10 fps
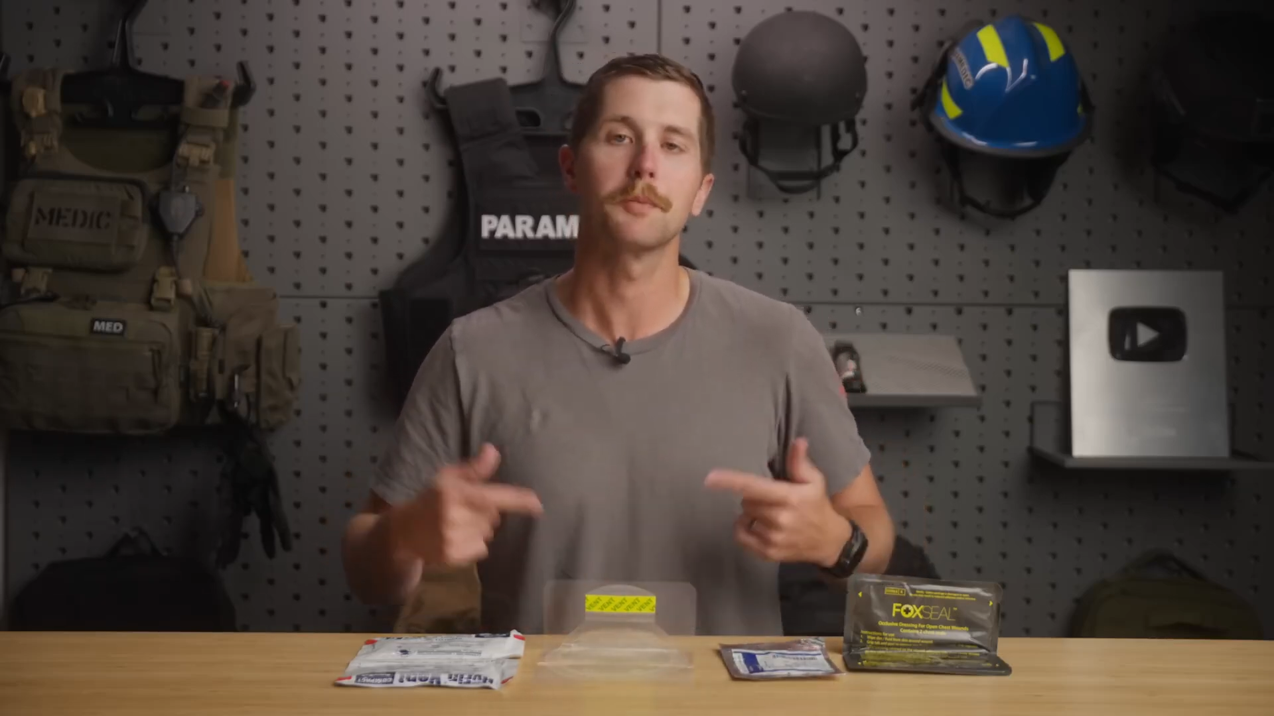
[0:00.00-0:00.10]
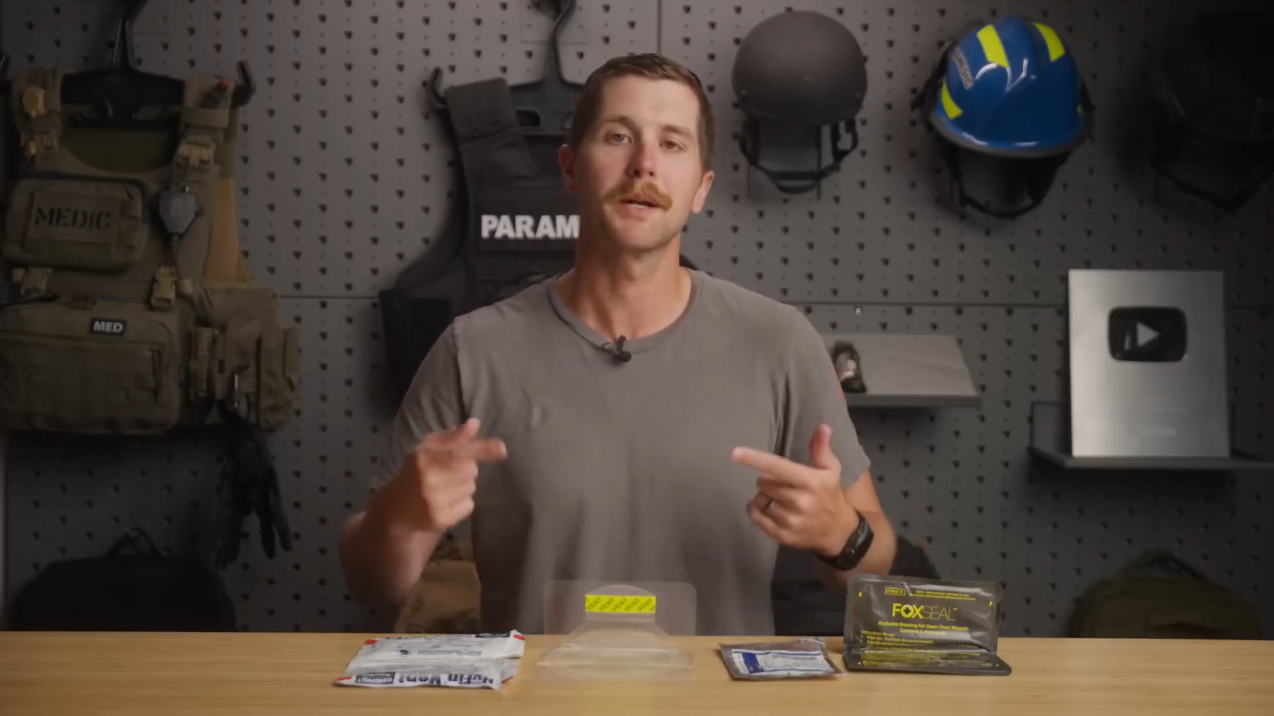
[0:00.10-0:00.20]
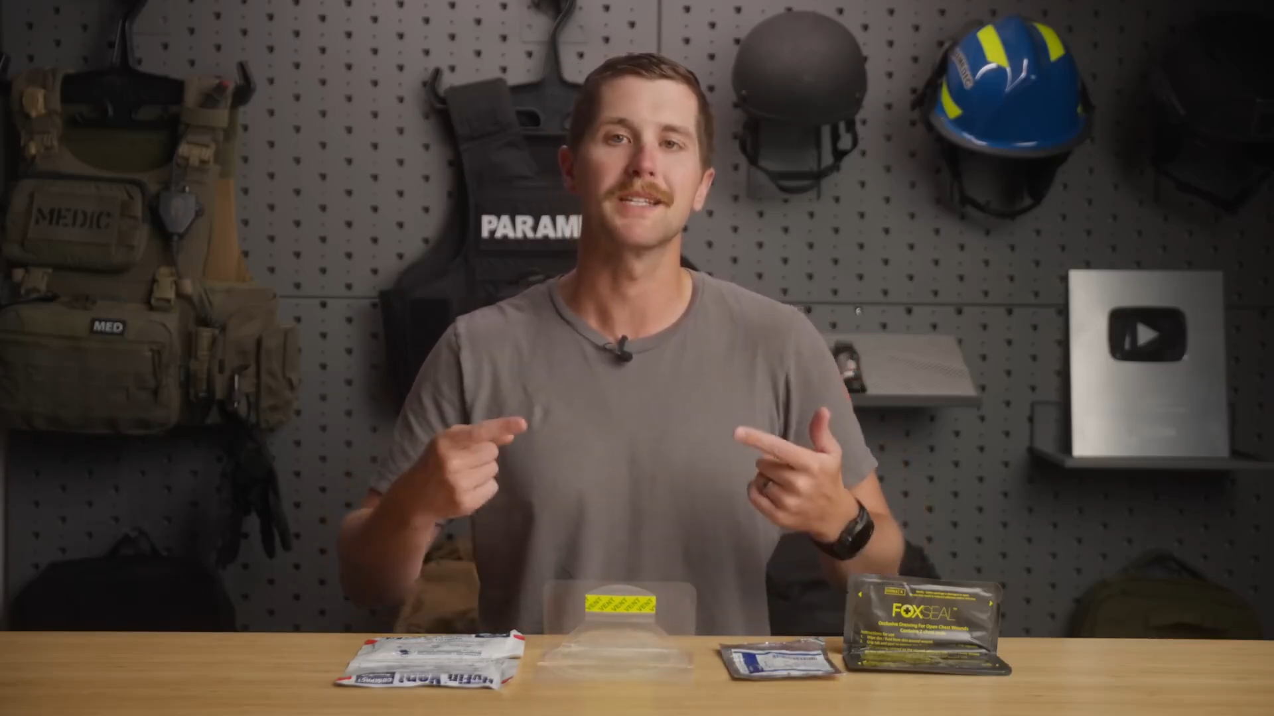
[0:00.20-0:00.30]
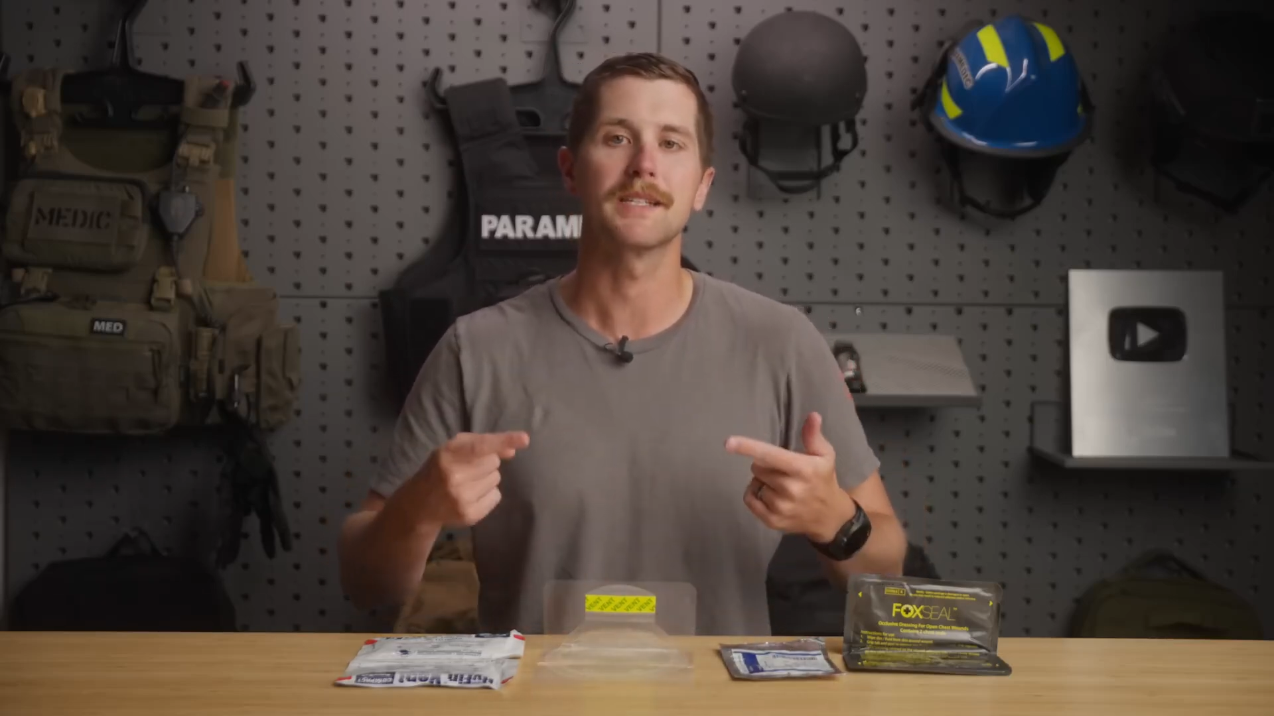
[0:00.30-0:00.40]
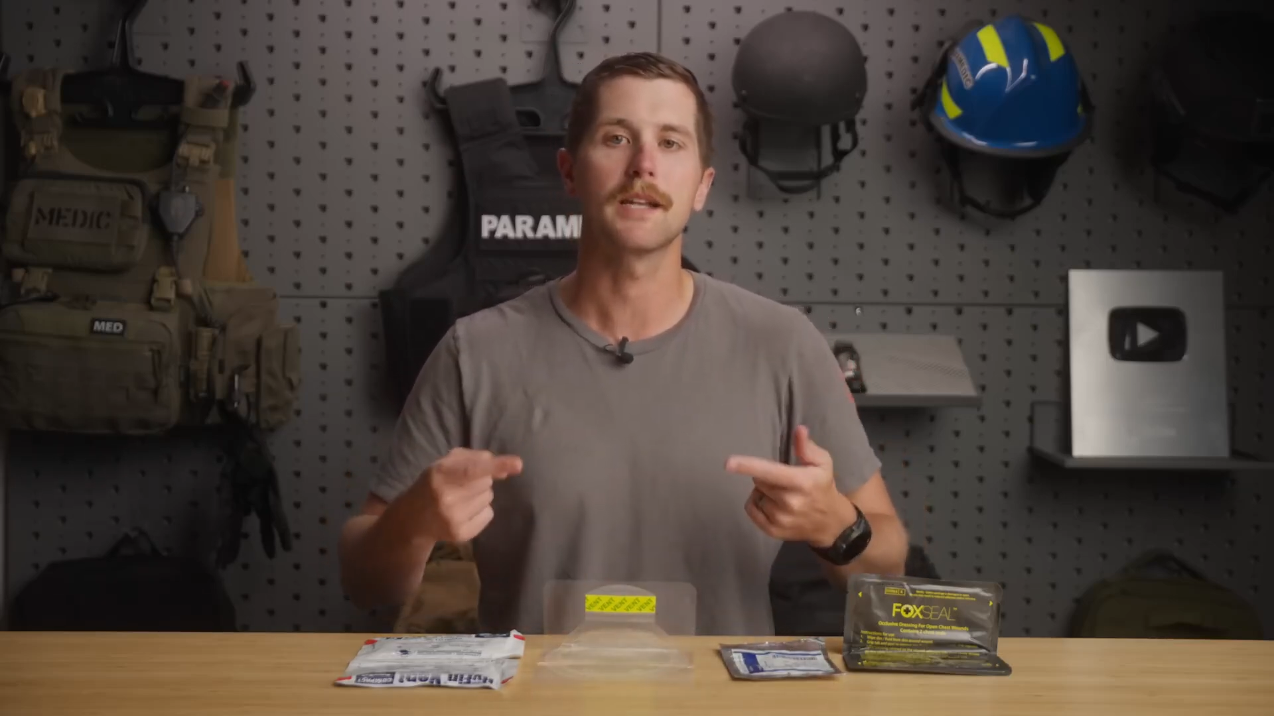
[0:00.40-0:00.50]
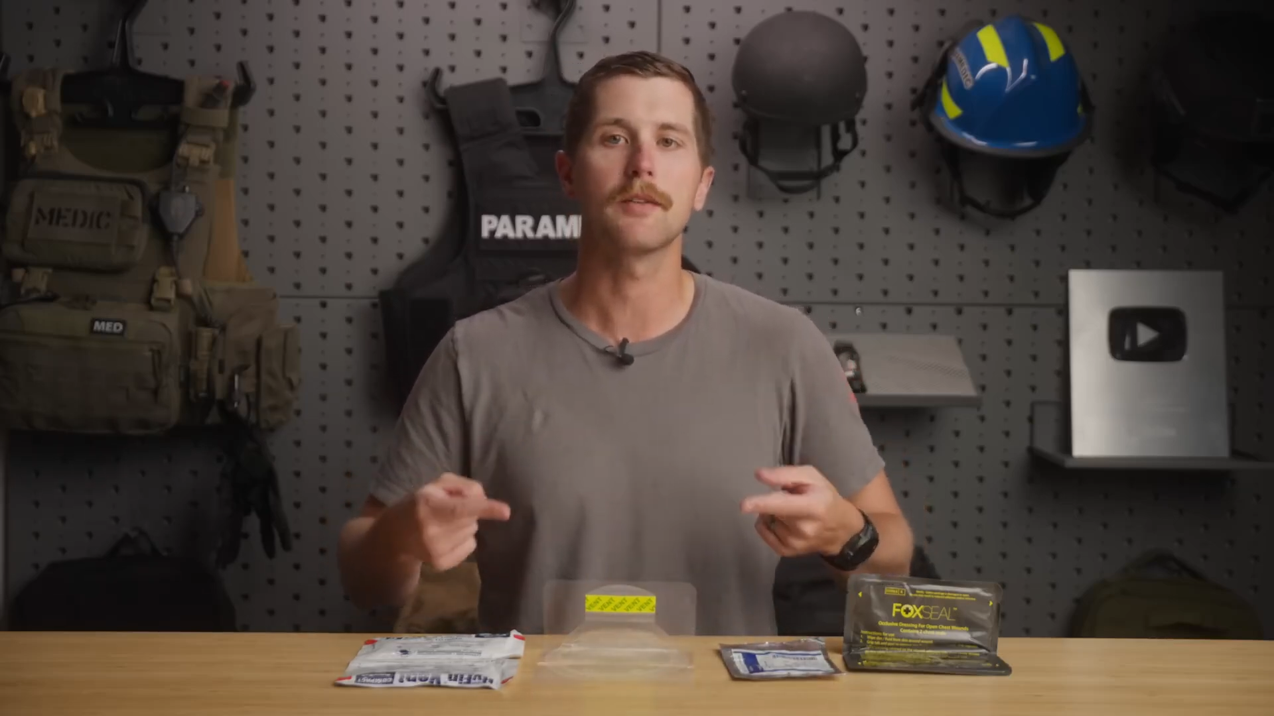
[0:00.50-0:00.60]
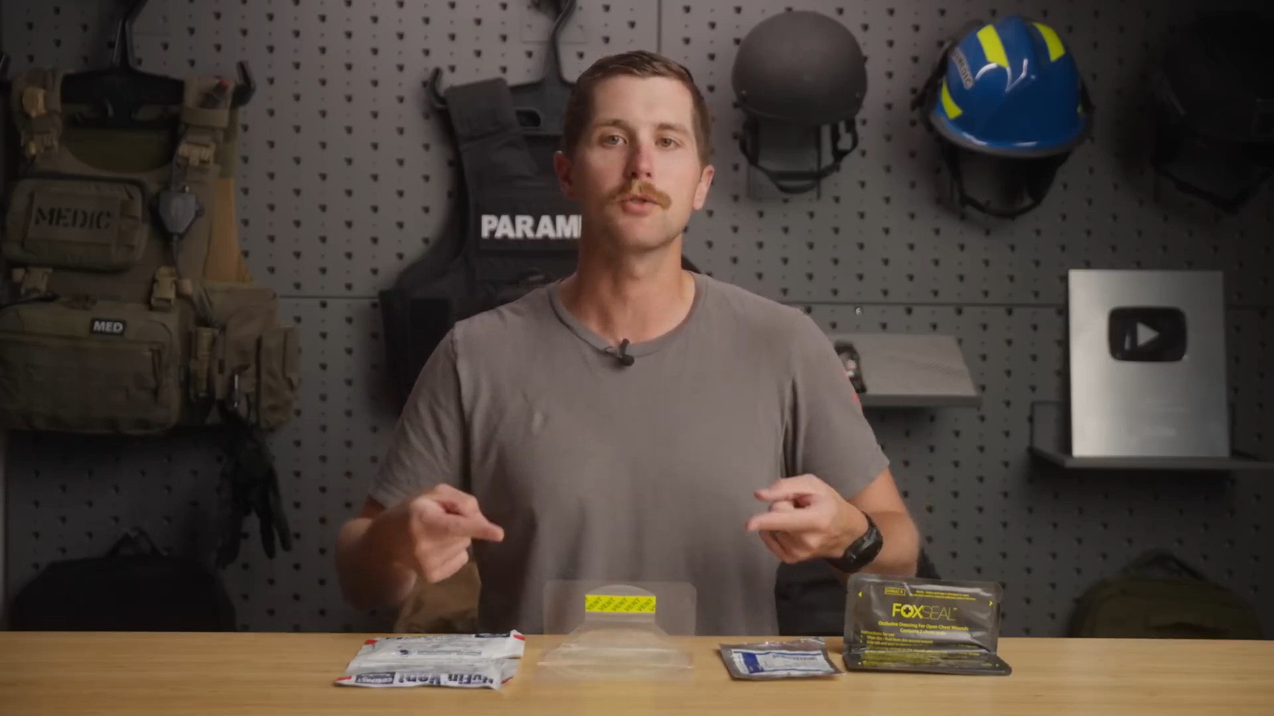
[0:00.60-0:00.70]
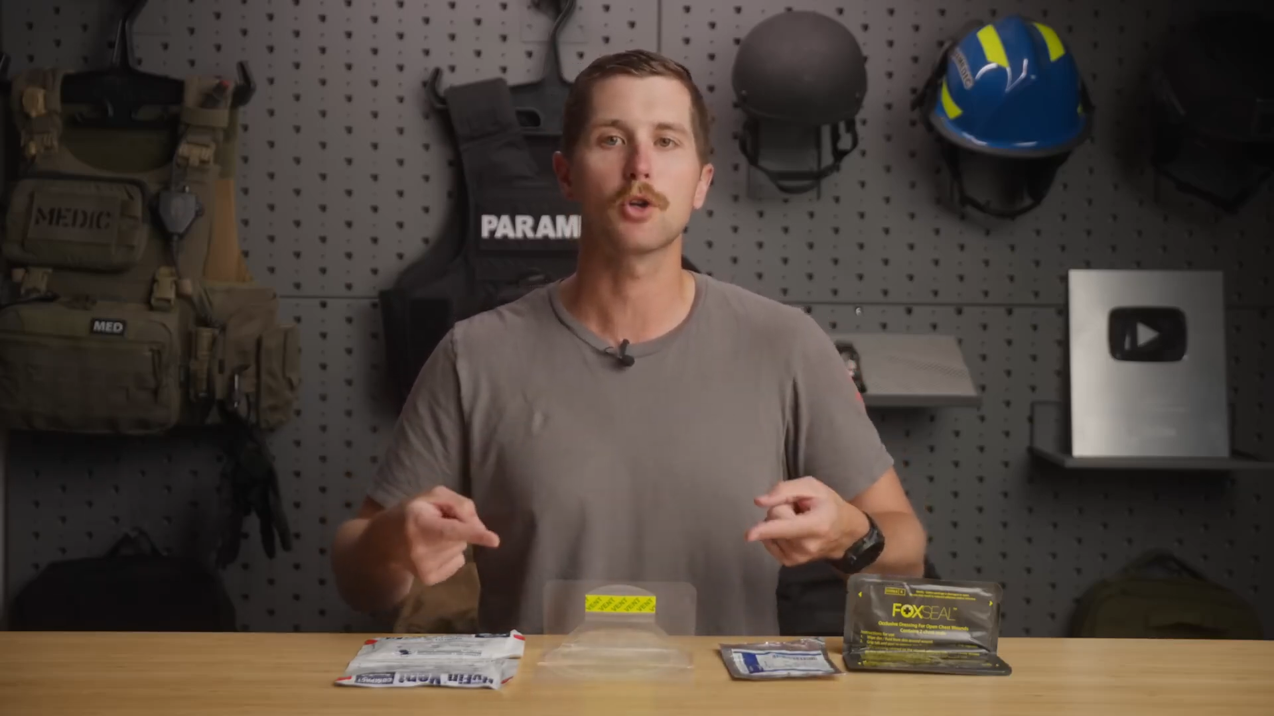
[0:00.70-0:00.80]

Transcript: but instead of